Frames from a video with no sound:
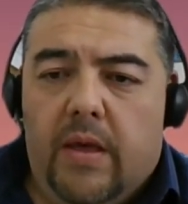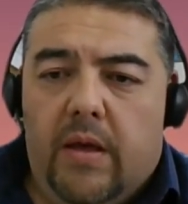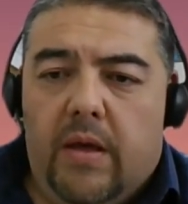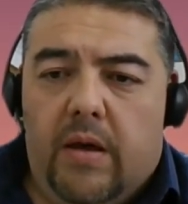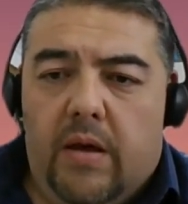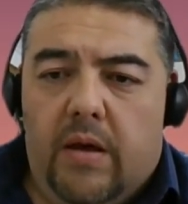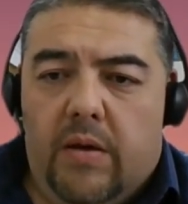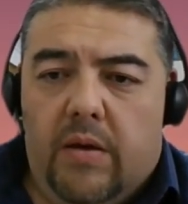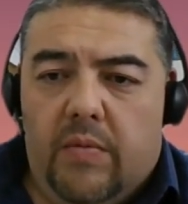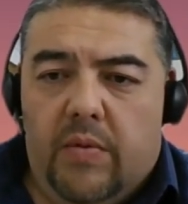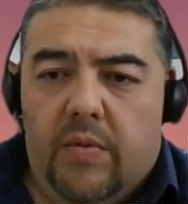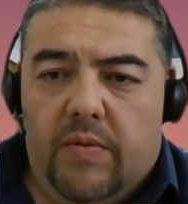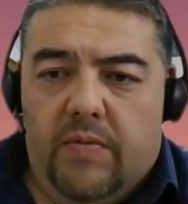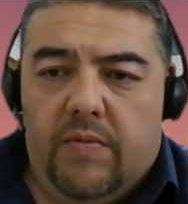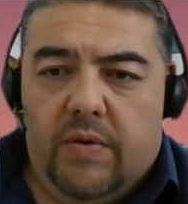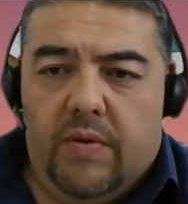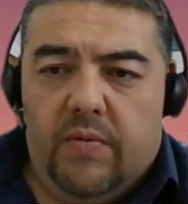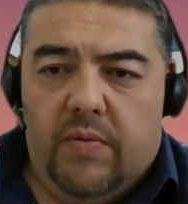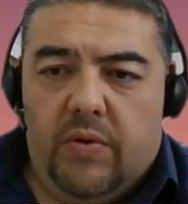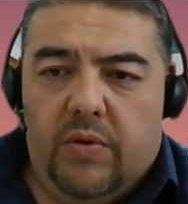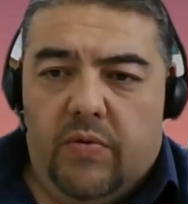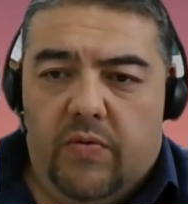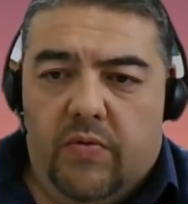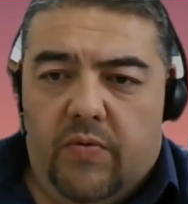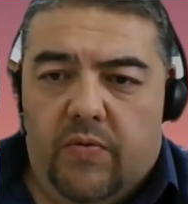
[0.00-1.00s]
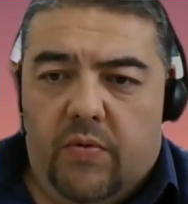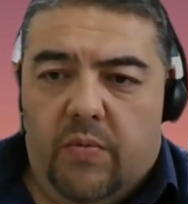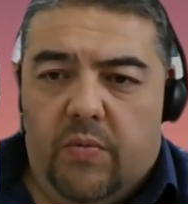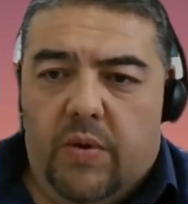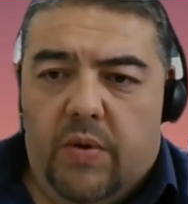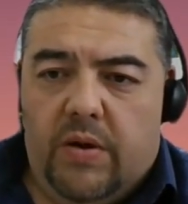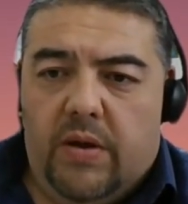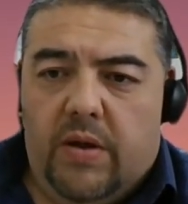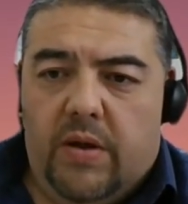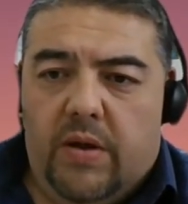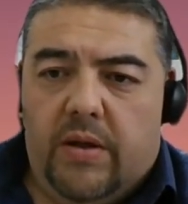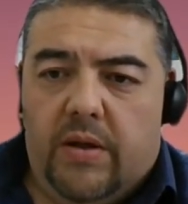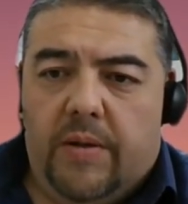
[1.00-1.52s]
We have a question from
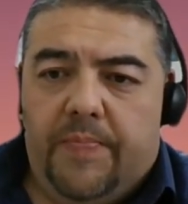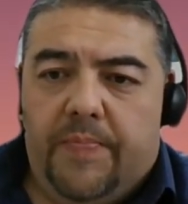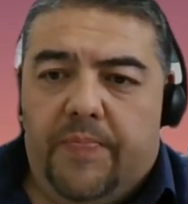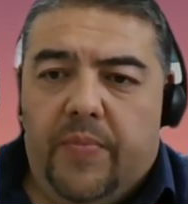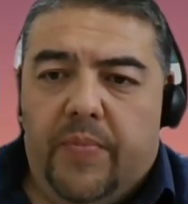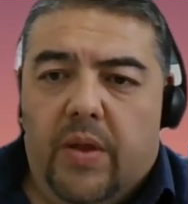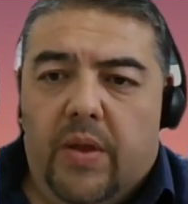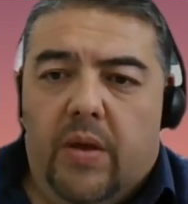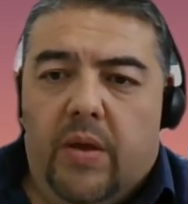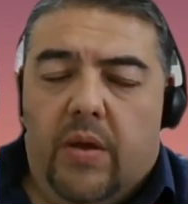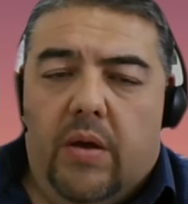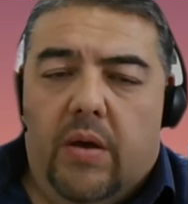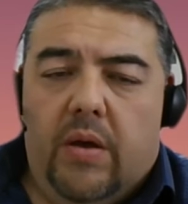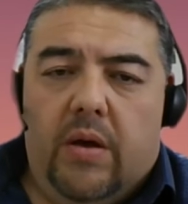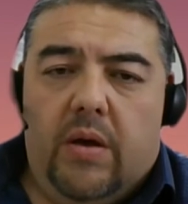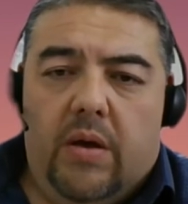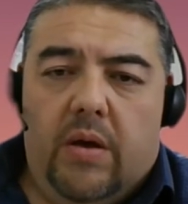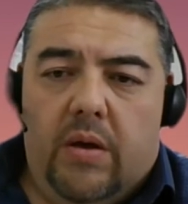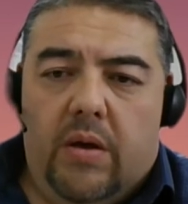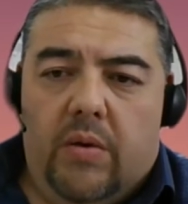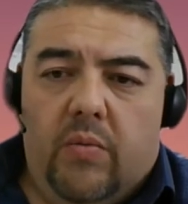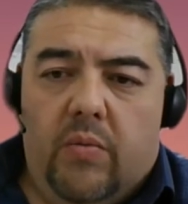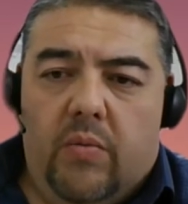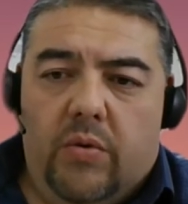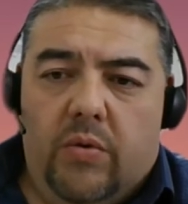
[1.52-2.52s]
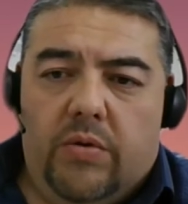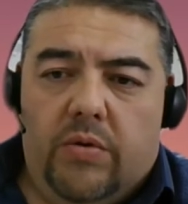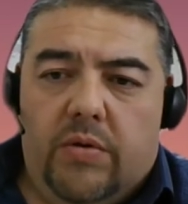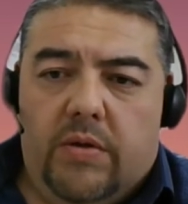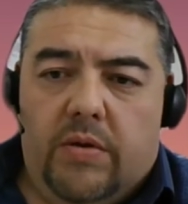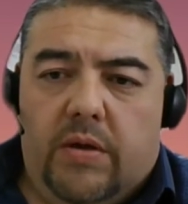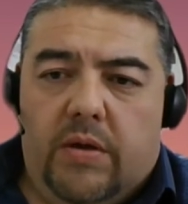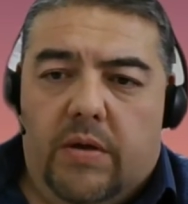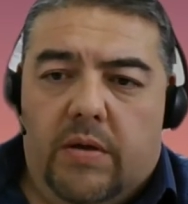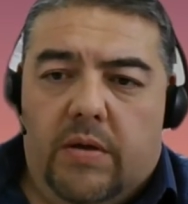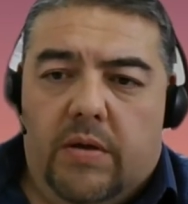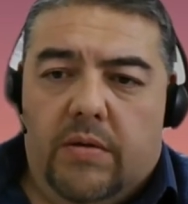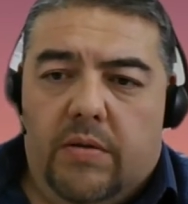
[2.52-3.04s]
Ariana. What
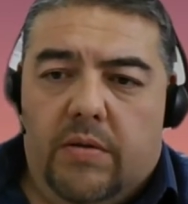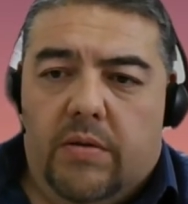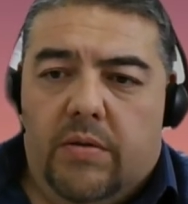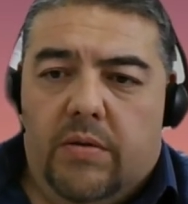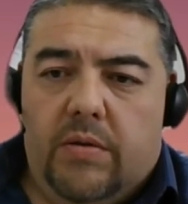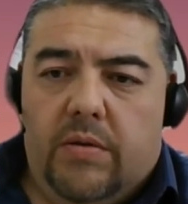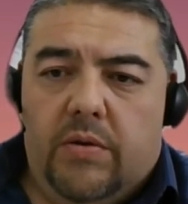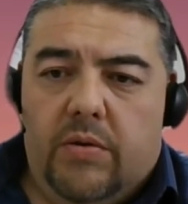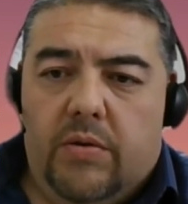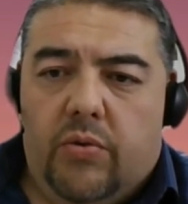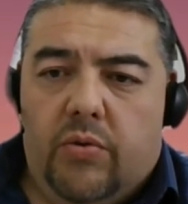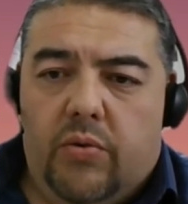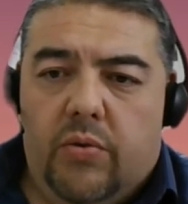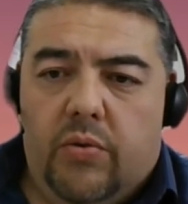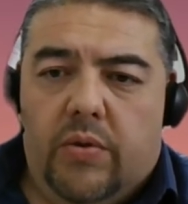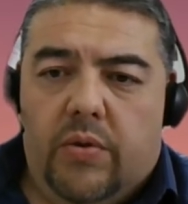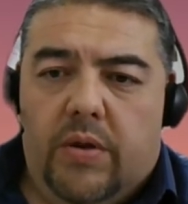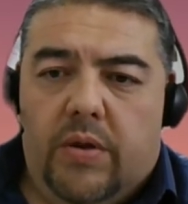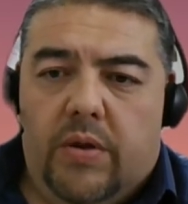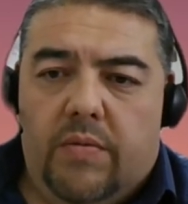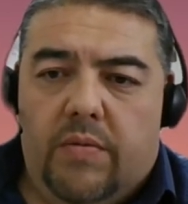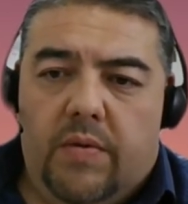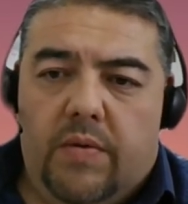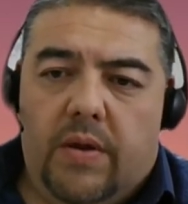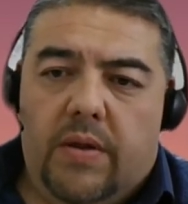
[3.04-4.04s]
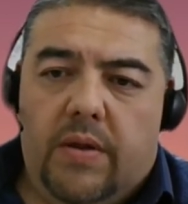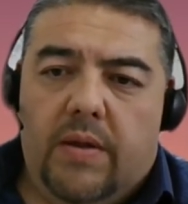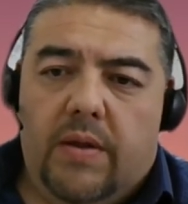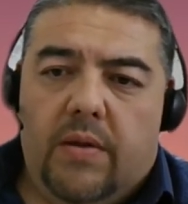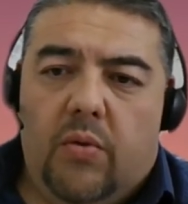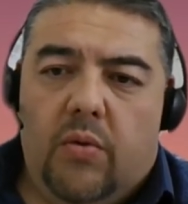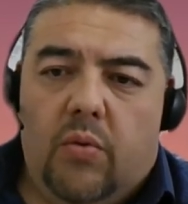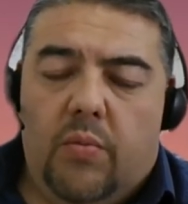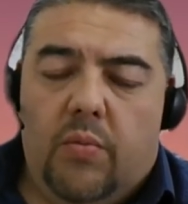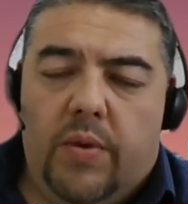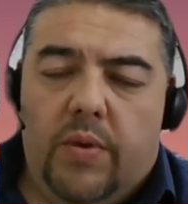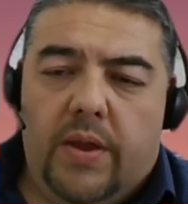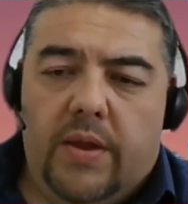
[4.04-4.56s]
skills should a trainer
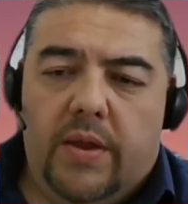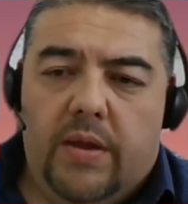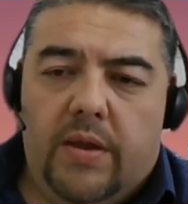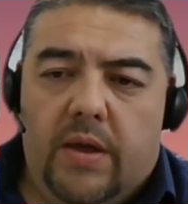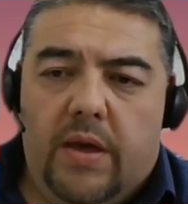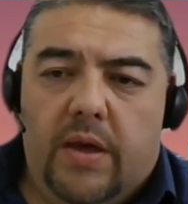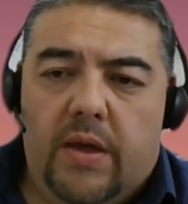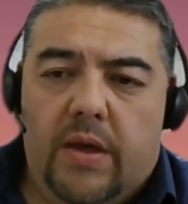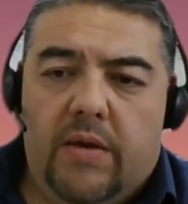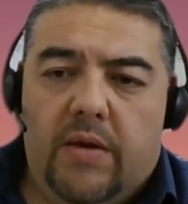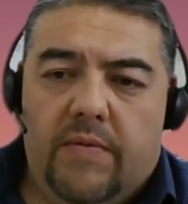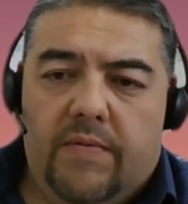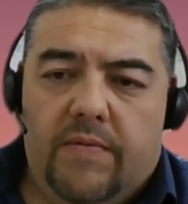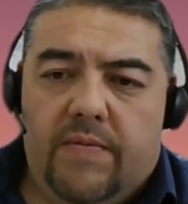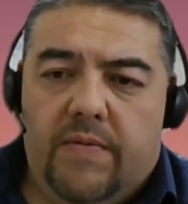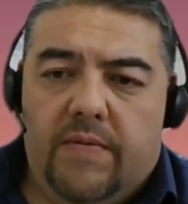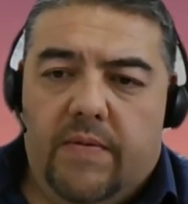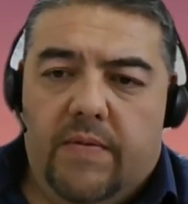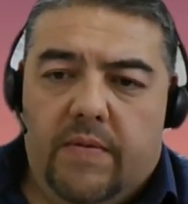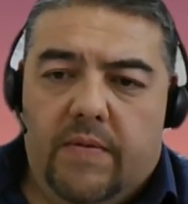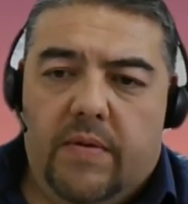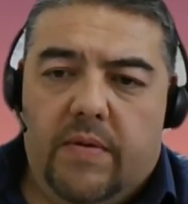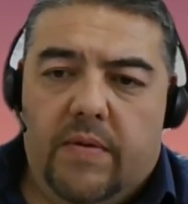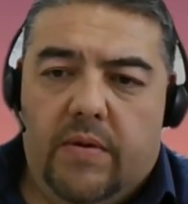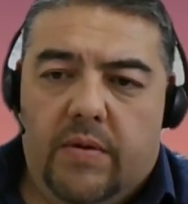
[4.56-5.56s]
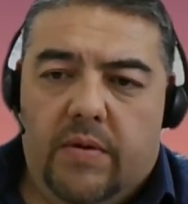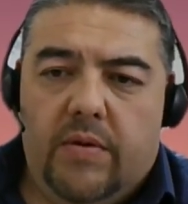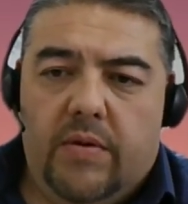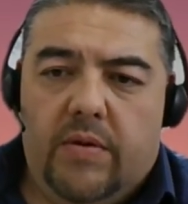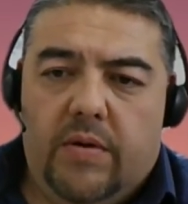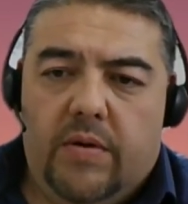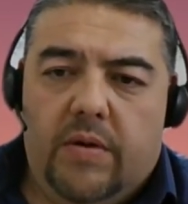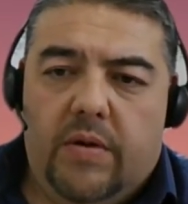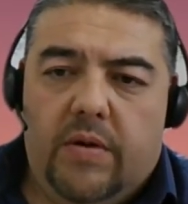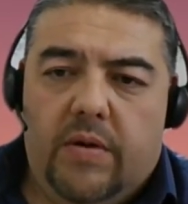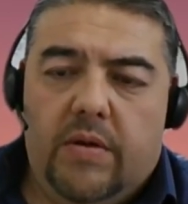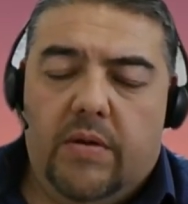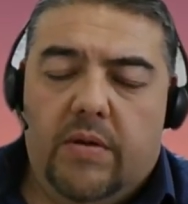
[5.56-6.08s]
or mentor have?
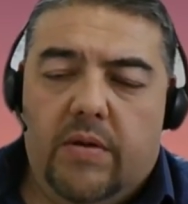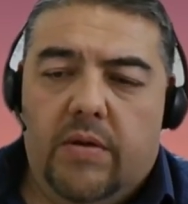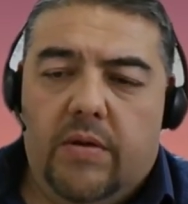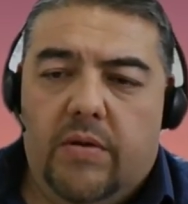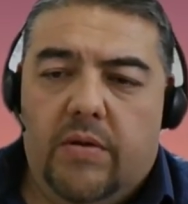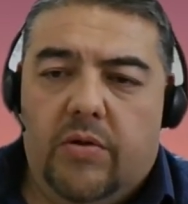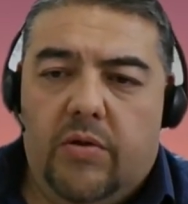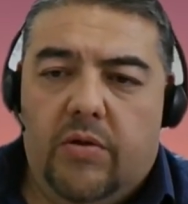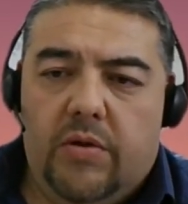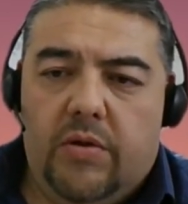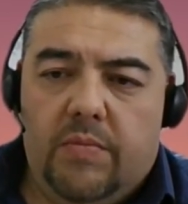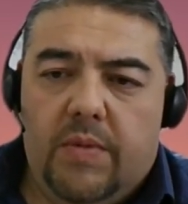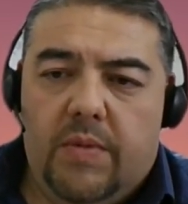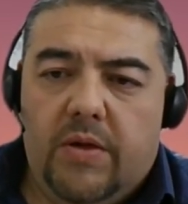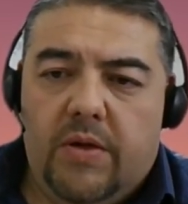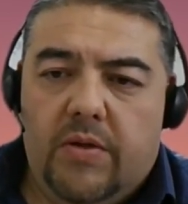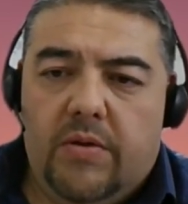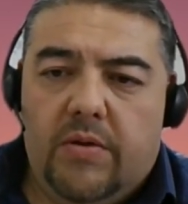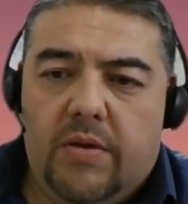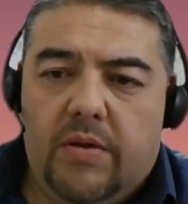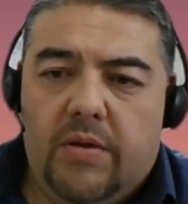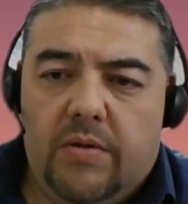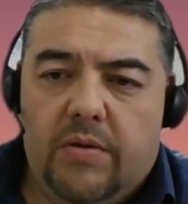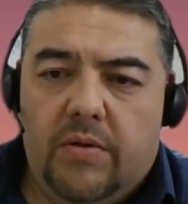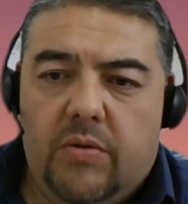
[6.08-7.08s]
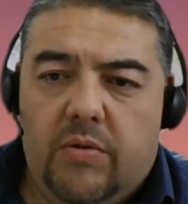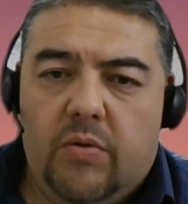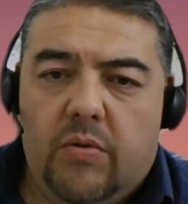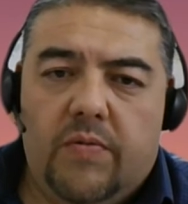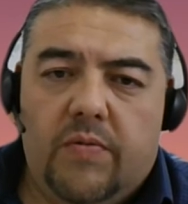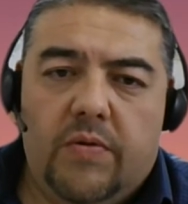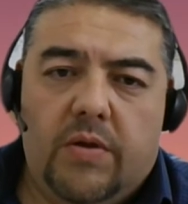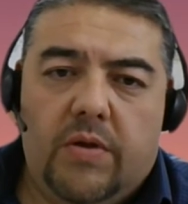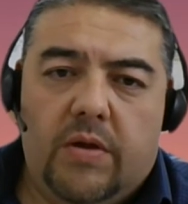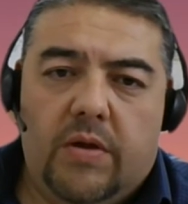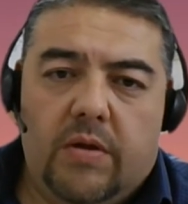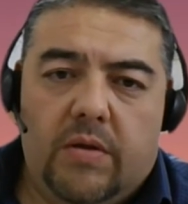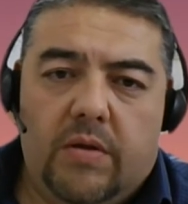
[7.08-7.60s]
And she's mentioning the soft
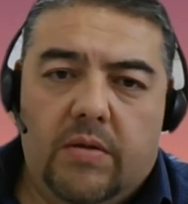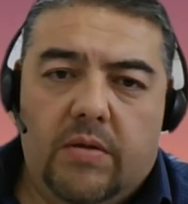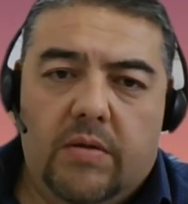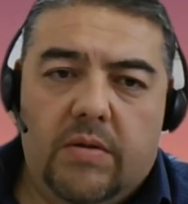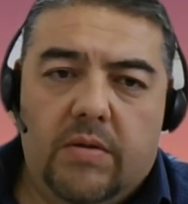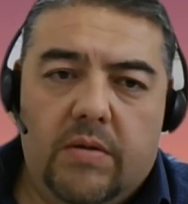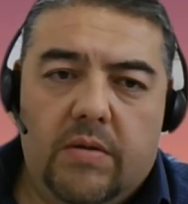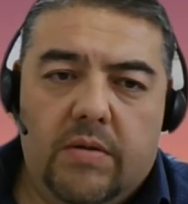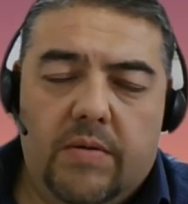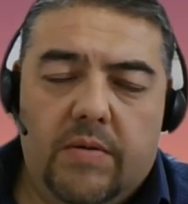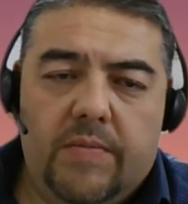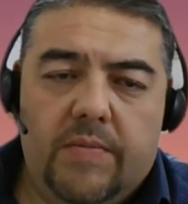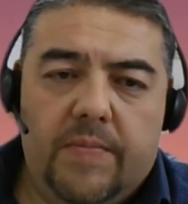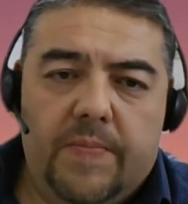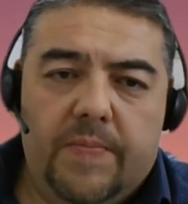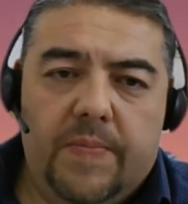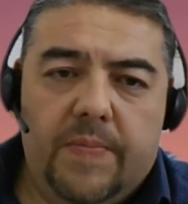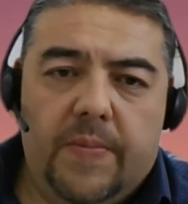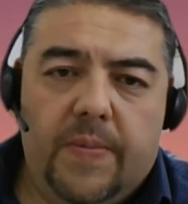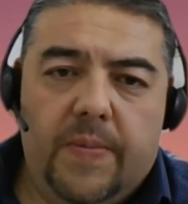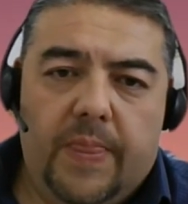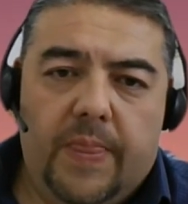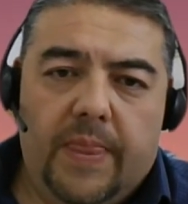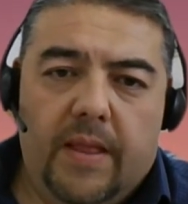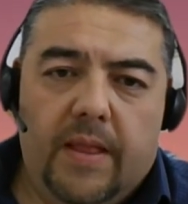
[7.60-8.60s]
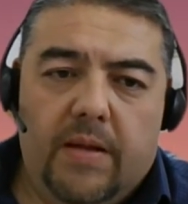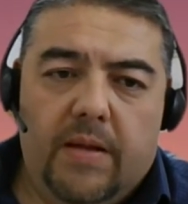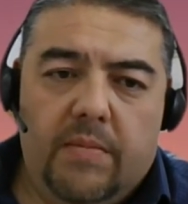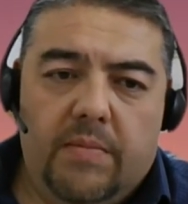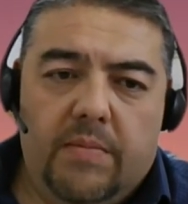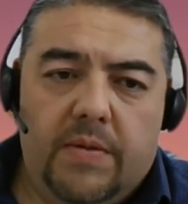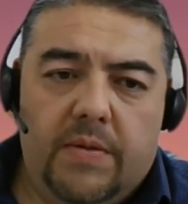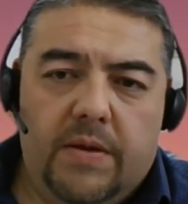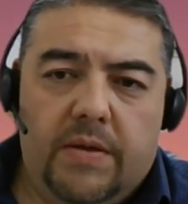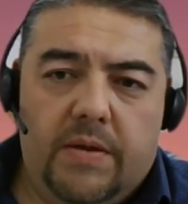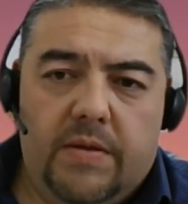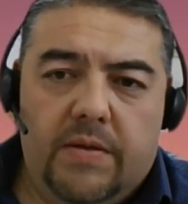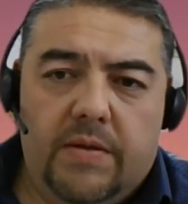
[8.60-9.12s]
skills.
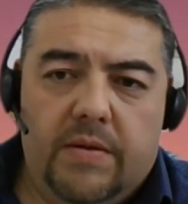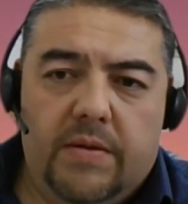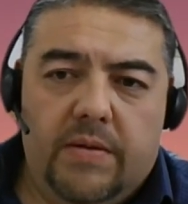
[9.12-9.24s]
Please.